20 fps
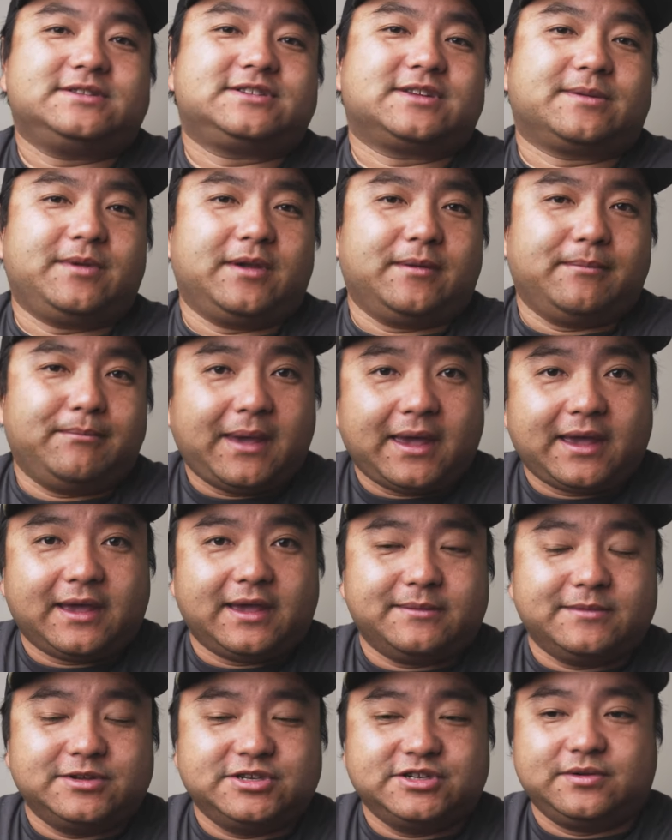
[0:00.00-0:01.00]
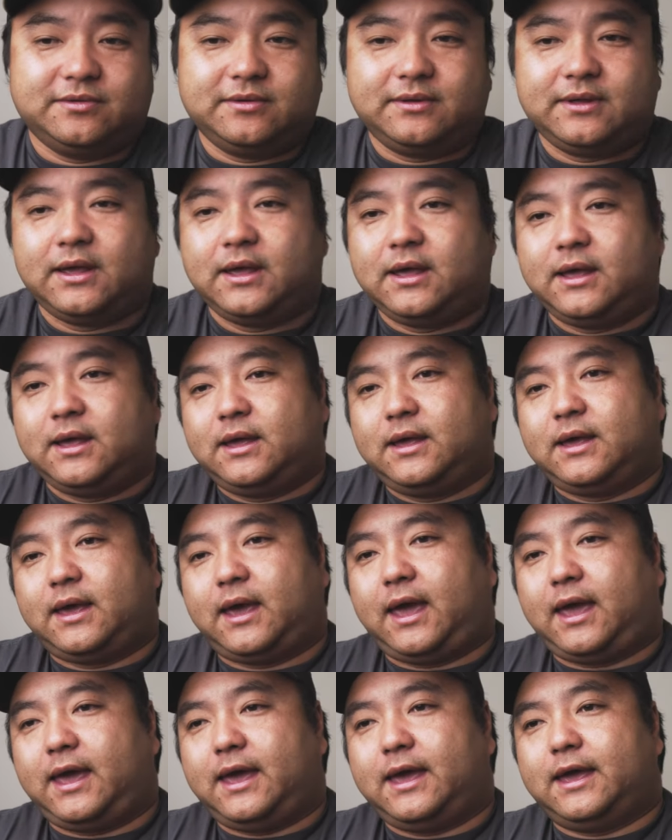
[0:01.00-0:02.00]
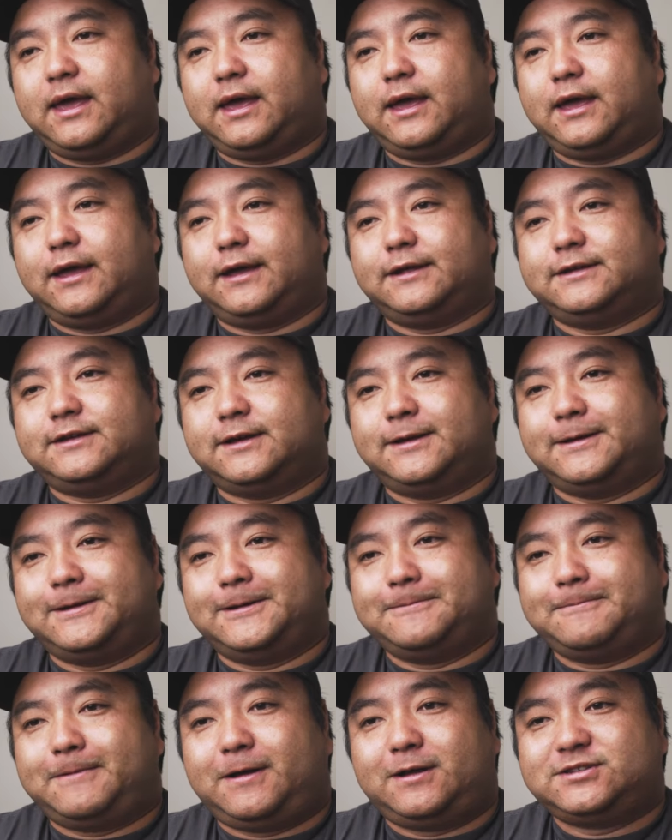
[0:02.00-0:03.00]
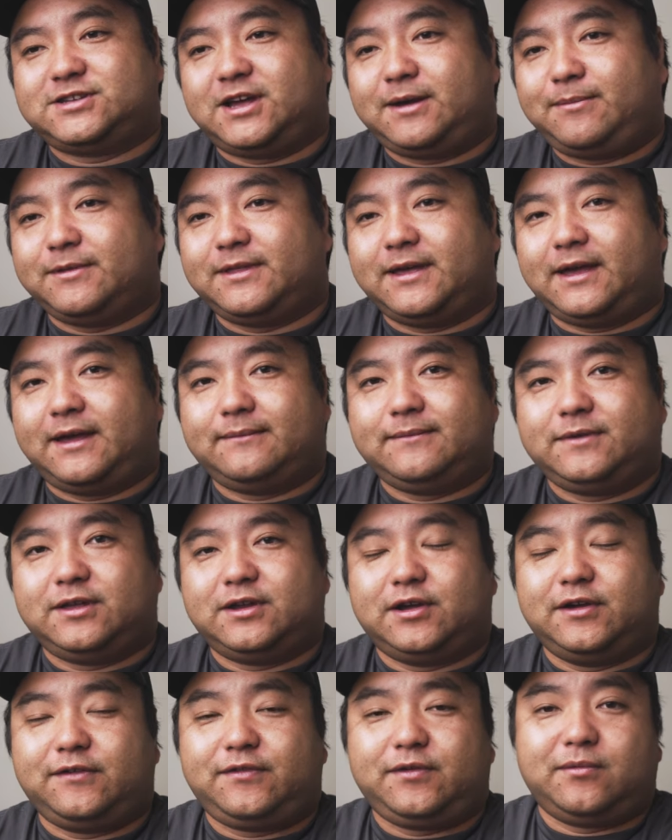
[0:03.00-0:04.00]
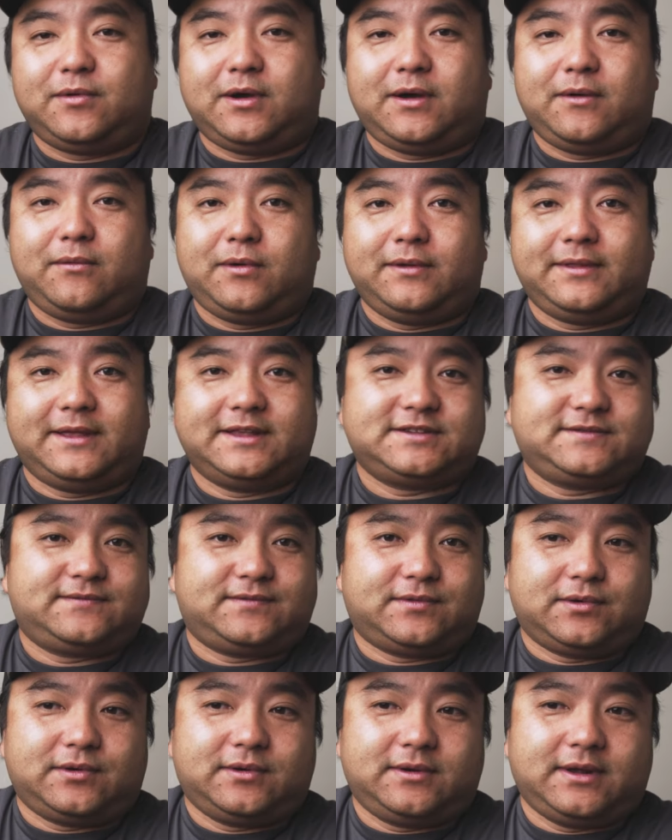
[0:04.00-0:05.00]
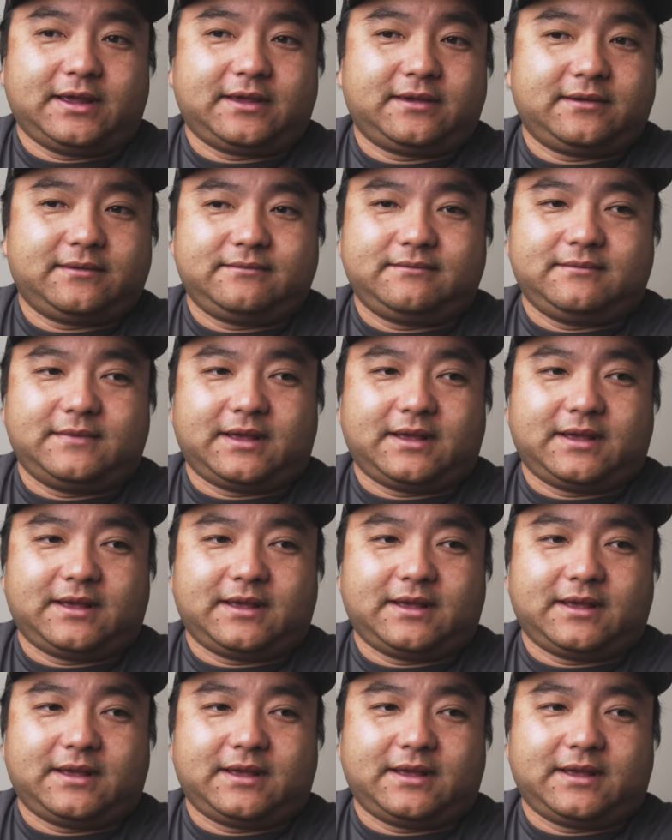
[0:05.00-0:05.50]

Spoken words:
It's going to be a mega imaging. And on top of that, you know, if you want one that's for, like